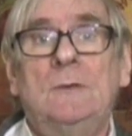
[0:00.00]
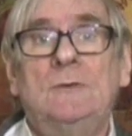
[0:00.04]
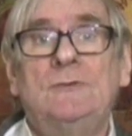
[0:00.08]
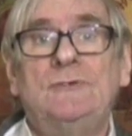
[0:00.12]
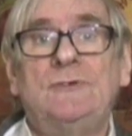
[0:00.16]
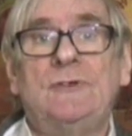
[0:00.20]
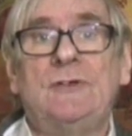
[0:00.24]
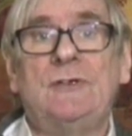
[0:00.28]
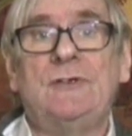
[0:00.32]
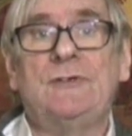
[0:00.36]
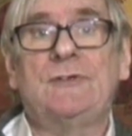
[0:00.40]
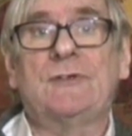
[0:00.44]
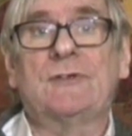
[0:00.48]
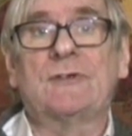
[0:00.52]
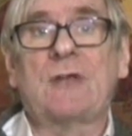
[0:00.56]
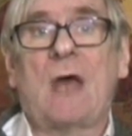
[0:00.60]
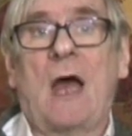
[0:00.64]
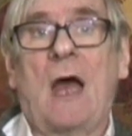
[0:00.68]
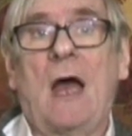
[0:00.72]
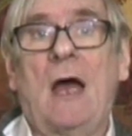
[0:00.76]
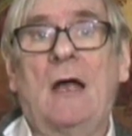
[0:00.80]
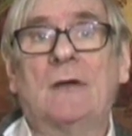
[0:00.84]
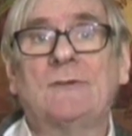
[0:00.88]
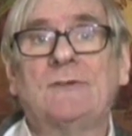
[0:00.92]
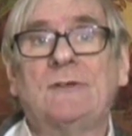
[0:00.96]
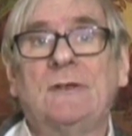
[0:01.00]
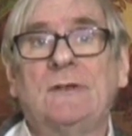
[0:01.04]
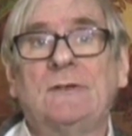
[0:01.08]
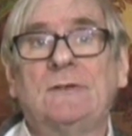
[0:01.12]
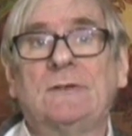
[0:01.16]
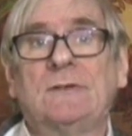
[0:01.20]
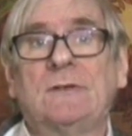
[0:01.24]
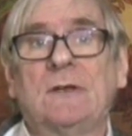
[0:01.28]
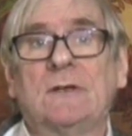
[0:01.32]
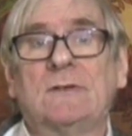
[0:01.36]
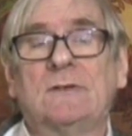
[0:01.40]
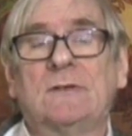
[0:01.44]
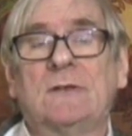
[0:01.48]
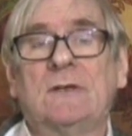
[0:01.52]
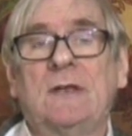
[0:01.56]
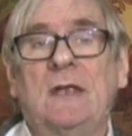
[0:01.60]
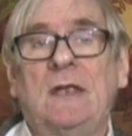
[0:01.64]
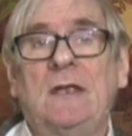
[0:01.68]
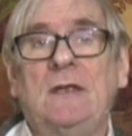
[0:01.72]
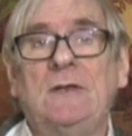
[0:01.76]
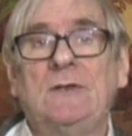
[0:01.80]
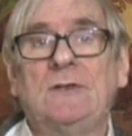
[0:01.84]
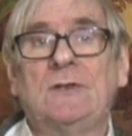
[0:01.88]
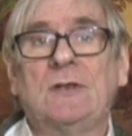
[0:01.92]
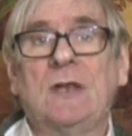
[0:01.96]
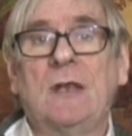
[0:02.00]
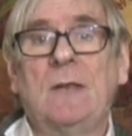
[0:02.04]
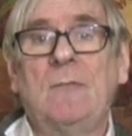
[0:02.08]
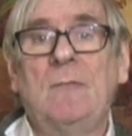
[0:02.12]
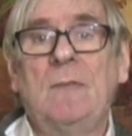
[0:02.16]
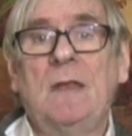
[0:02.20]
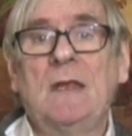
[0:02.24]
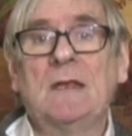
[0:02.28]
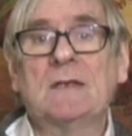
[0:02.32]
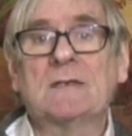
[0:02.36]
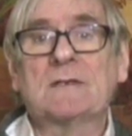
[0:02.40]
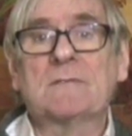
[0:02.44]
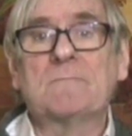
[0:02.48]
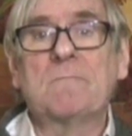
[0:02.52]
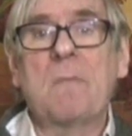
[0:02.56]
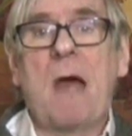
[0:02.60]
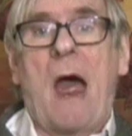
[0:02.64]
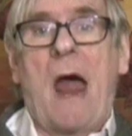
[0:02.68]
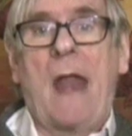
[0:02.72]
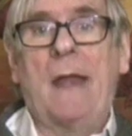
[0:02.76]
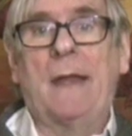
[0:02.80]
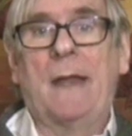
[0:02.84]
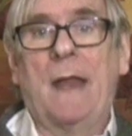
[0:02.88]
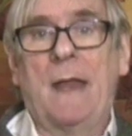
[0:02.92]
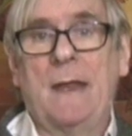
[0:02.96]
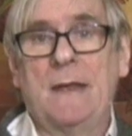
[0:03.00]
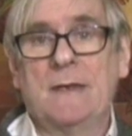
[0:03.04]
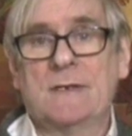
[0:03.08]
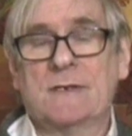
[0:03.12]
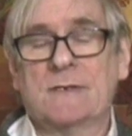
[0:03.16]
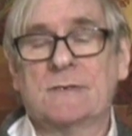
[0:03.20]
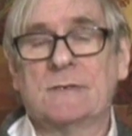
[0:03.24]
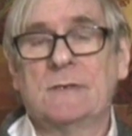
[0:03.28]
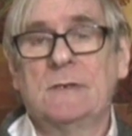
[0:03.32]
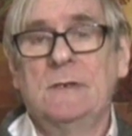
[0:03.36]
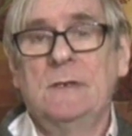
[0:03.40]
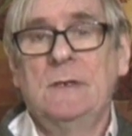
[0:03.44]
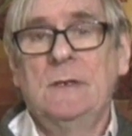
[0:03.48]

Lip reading: She started to teach him his manners,